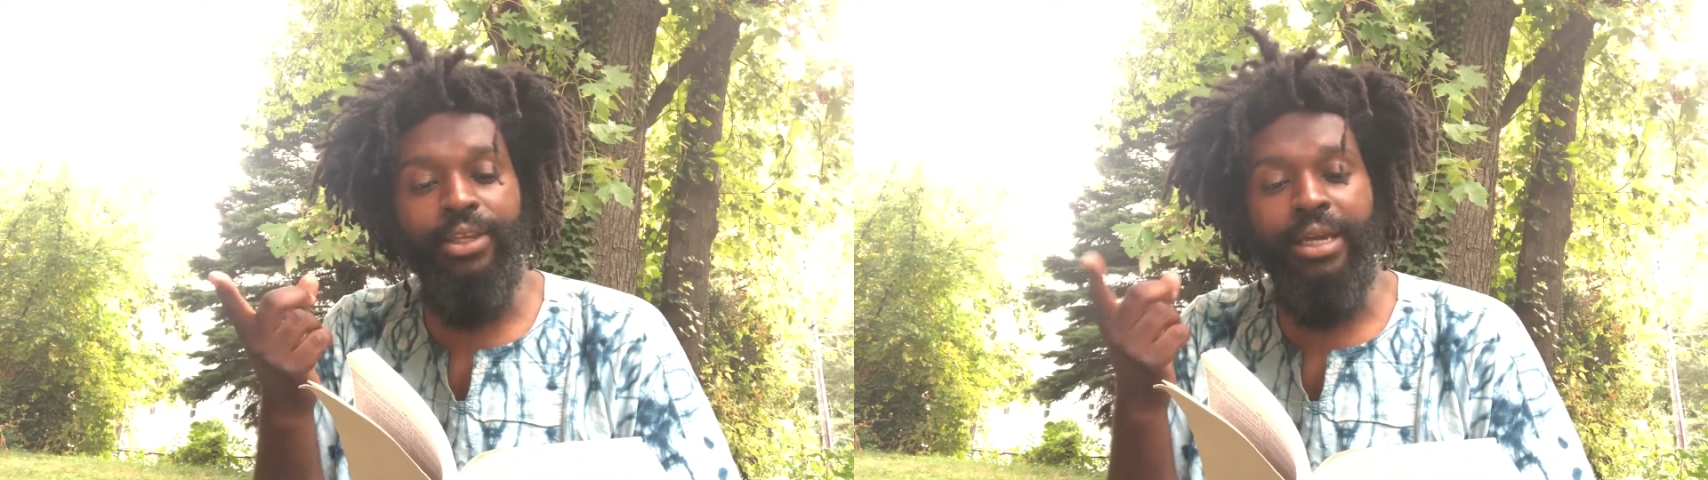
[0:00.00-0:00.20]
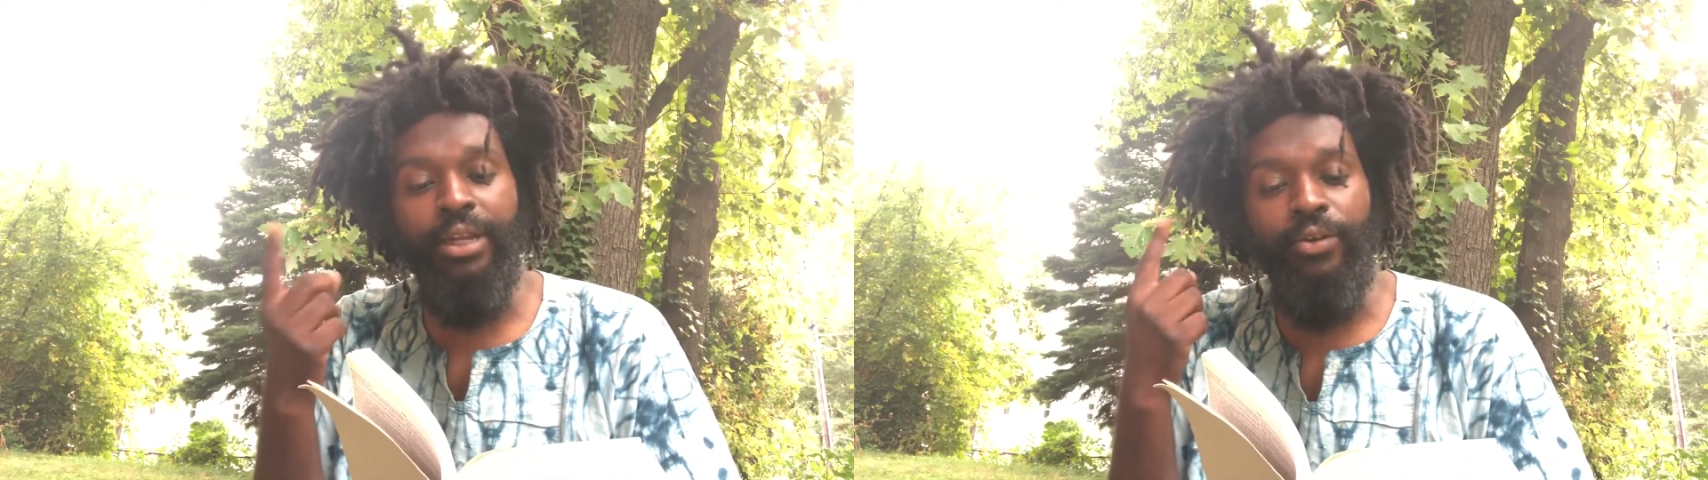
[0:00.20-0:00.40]

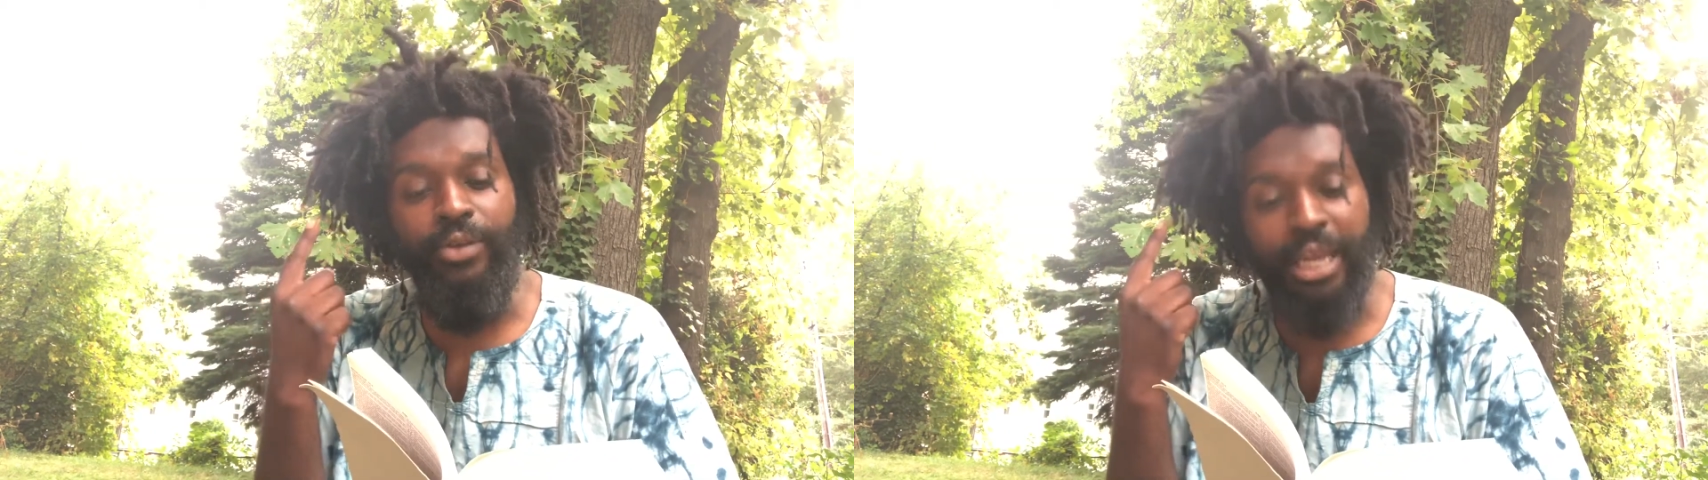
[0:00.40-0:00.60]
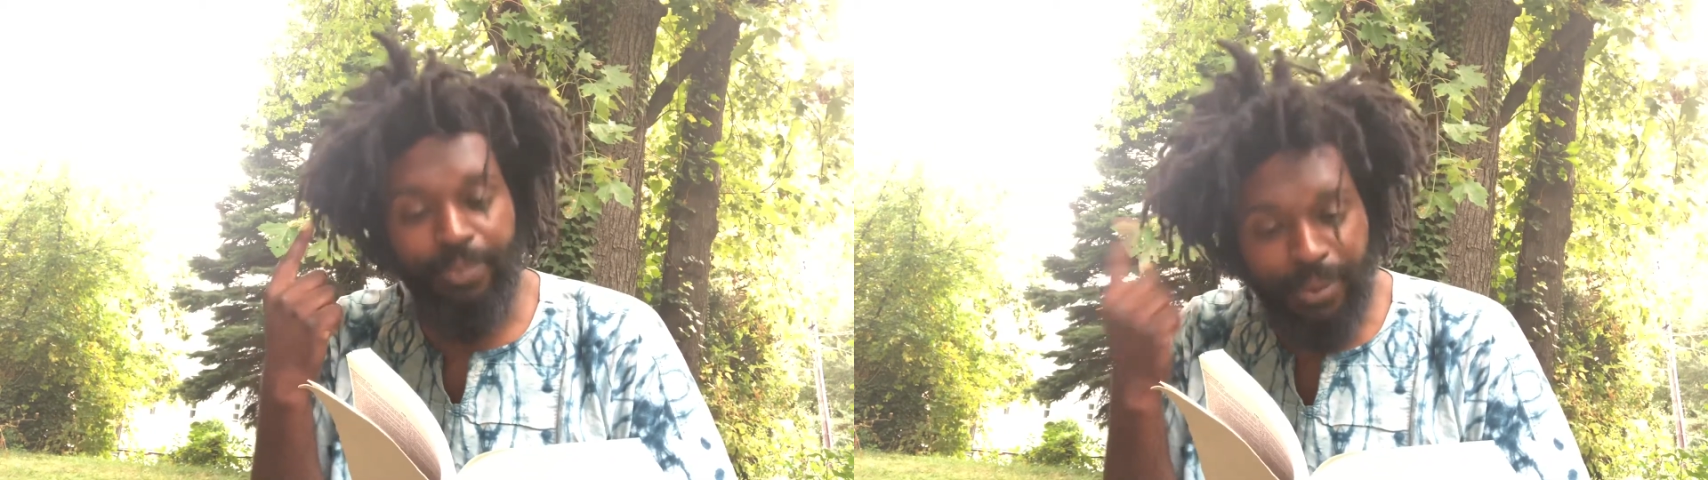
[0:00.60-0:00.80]
you got to
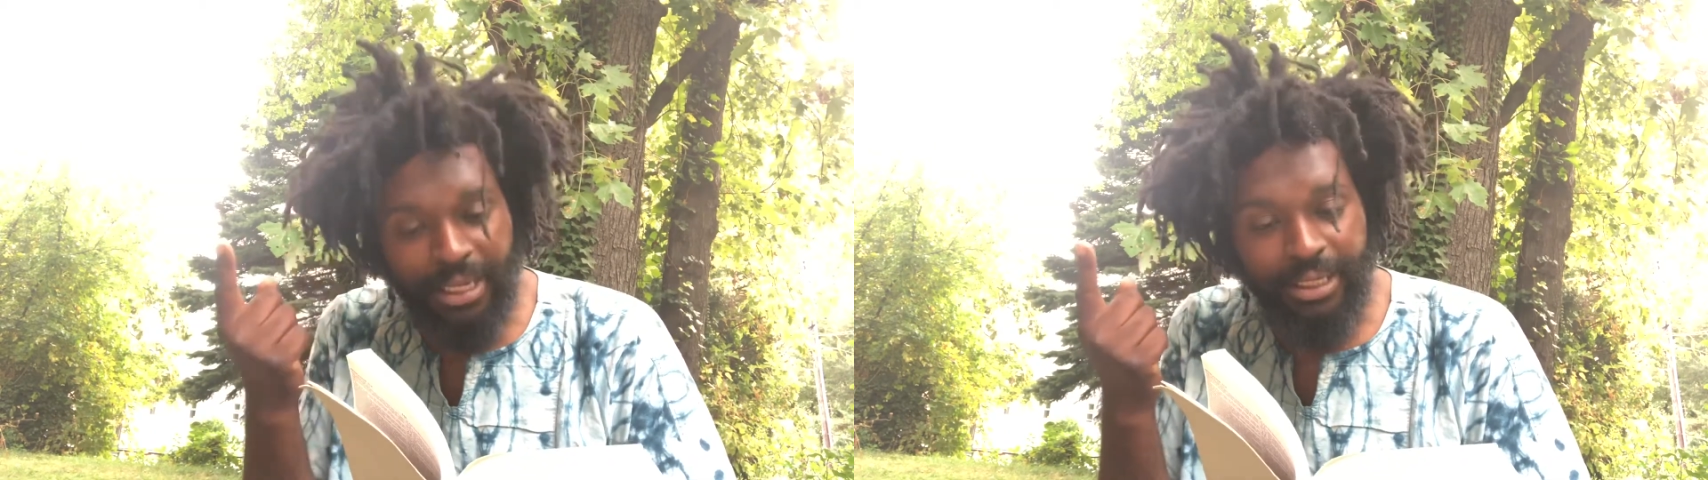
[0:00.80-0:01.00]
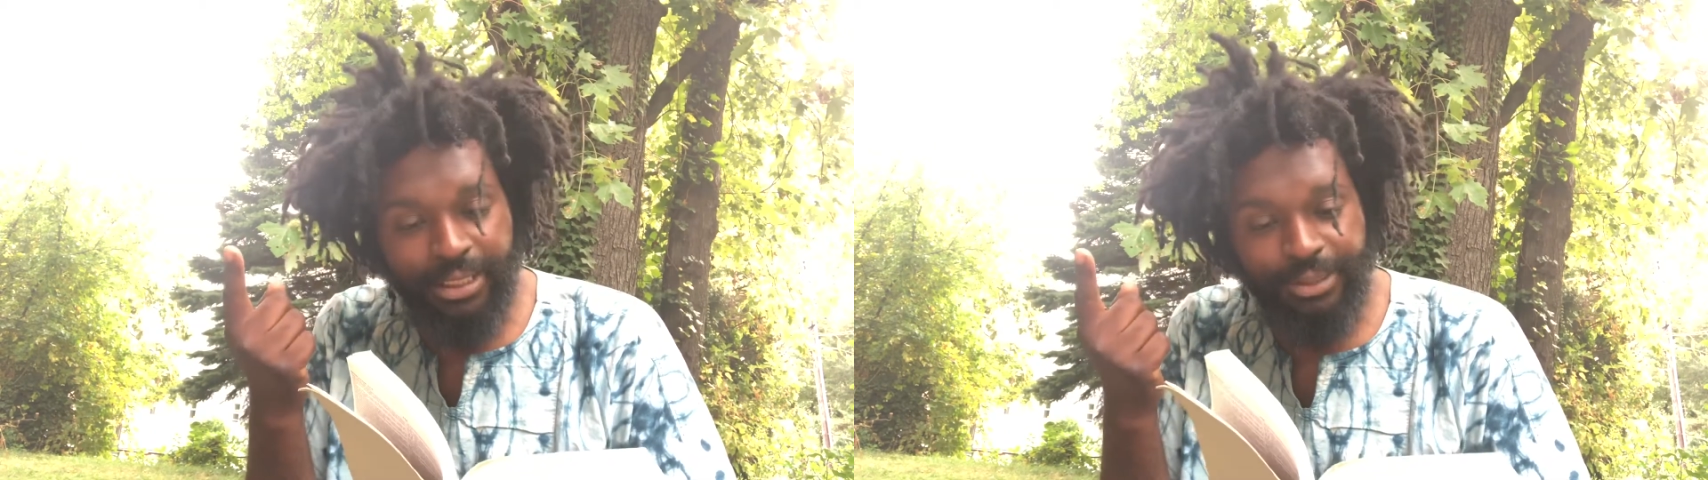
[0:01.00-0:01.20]
create
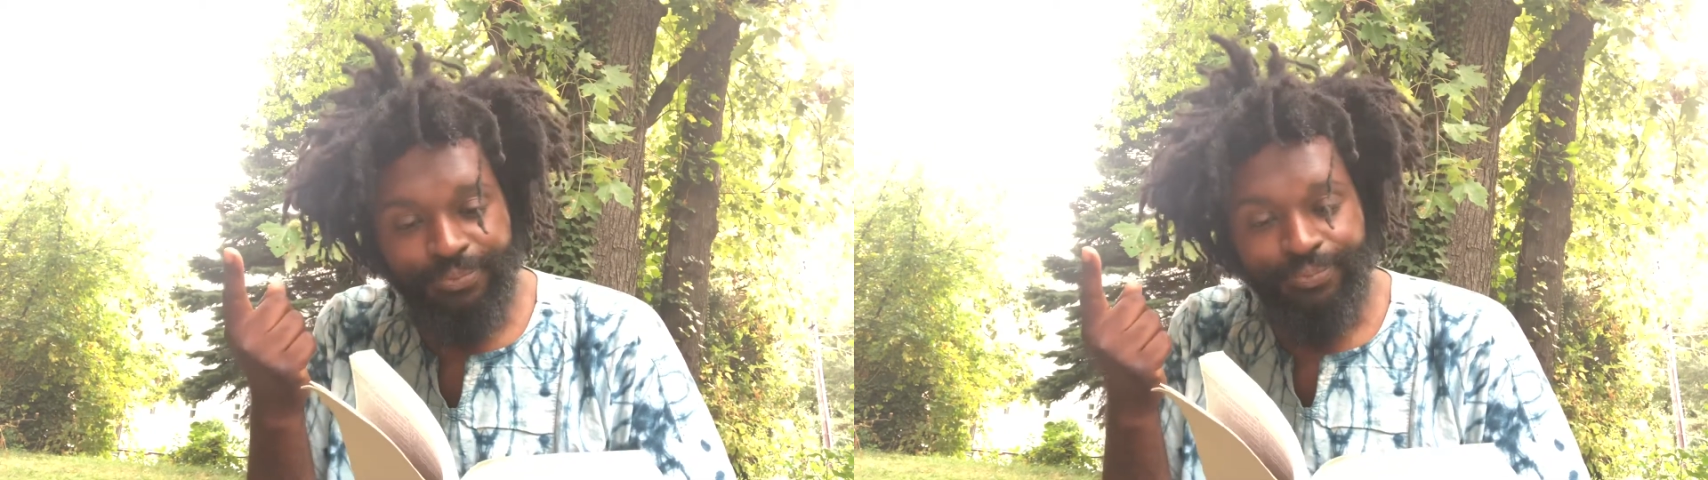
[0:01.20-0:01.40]
peace.